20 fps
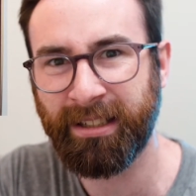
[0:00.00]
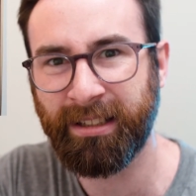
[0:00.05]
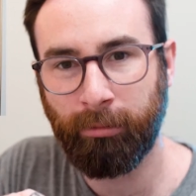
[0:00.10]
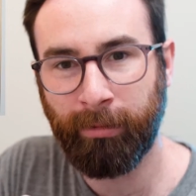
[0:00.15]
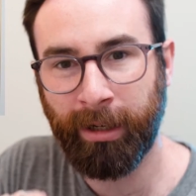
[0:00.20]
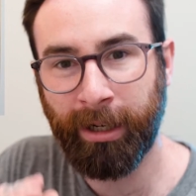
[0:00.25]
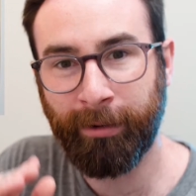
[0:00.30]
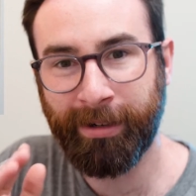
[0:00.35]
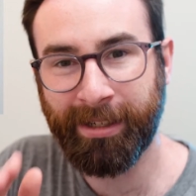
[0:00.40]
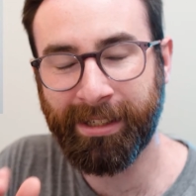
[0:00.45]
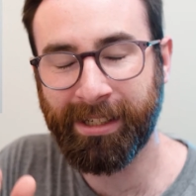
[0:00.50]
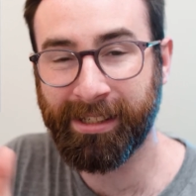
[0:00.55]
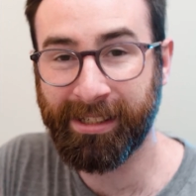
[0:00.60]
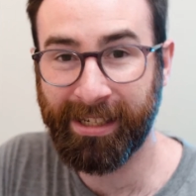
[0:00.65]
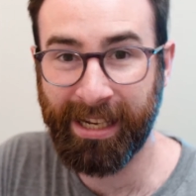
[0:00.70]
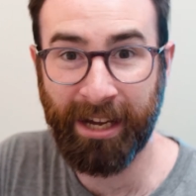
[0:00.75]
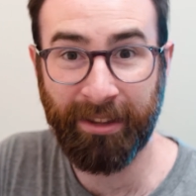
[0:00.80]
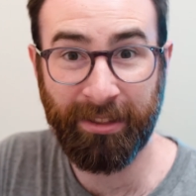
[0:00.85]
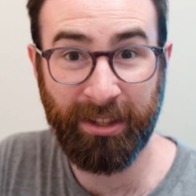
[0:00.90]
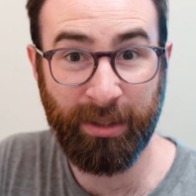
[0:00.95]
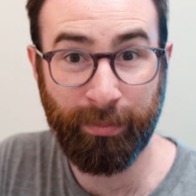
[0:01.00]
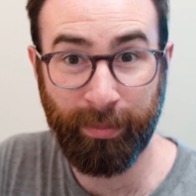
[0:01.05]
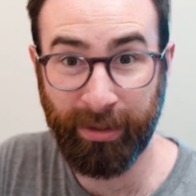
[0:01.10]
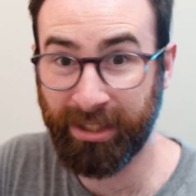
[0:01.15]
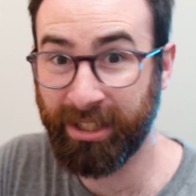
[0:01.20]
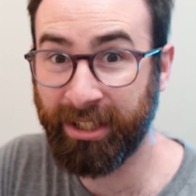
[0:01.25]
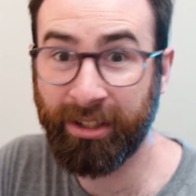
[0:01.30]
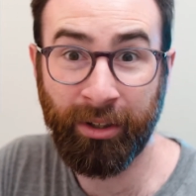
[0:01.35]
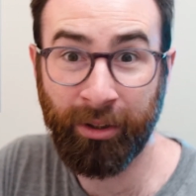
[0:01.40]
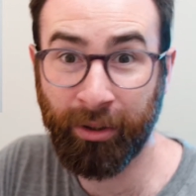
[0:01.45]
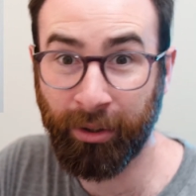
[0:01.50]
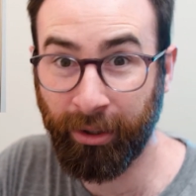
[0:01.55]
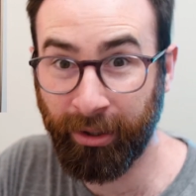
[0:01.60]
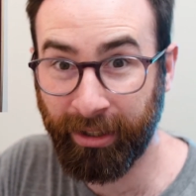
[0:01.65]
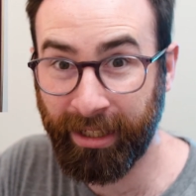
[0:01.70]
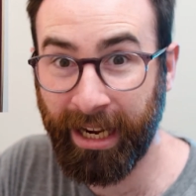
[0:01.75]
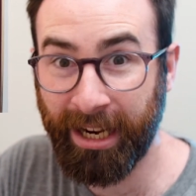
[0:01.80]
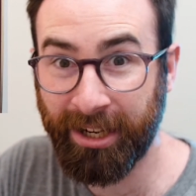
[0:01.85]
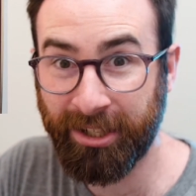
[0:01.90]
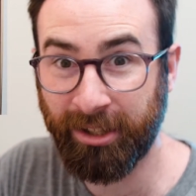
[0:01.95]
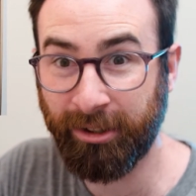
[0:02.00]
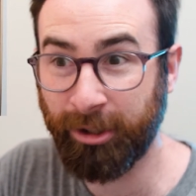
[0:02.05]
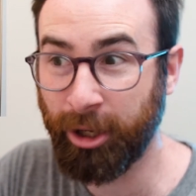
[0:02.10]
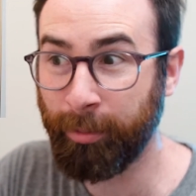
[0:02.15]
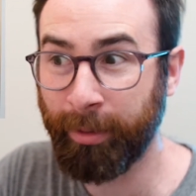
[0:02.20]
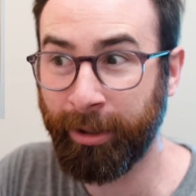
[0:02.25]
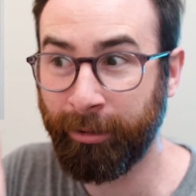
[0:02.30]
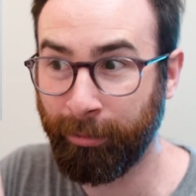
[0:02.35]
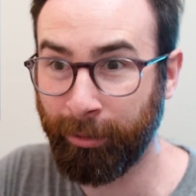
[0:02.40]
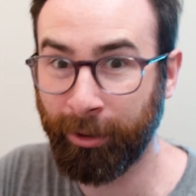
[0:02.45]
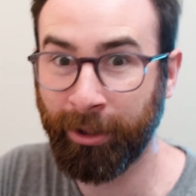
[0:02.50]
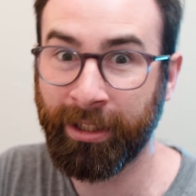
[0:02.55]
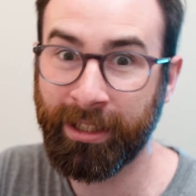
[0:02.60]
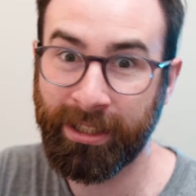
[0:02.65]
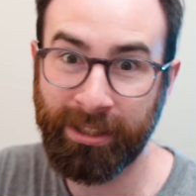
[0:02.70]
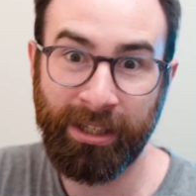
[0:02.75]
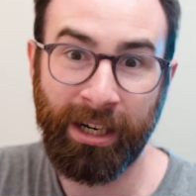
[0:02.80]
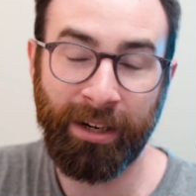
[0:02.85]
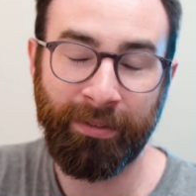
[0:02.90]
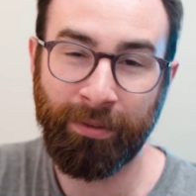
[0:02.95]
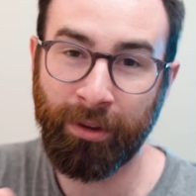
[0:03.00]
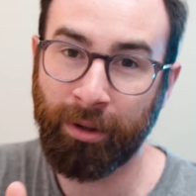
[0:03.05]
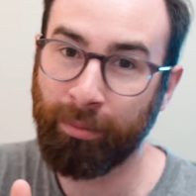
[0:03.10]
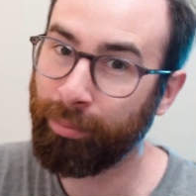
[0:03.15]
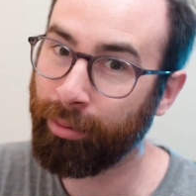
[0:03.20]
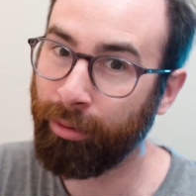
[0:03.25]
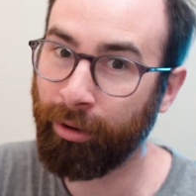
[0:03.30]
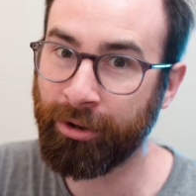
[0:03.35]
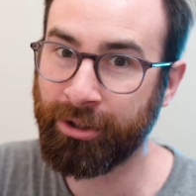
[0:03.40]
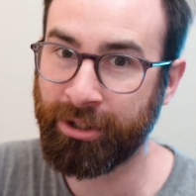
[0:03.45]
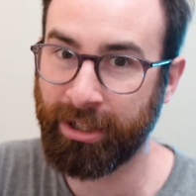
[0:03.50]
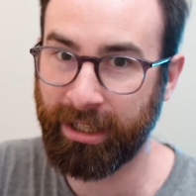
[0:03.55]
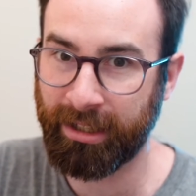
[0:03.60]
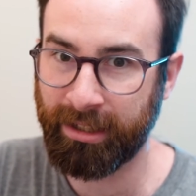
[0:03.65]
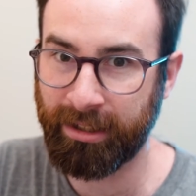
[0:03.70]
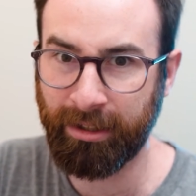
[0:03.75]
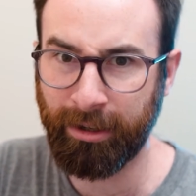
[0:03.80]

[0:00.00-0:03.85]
When I went to scout this particular location, it got me really excited for the project.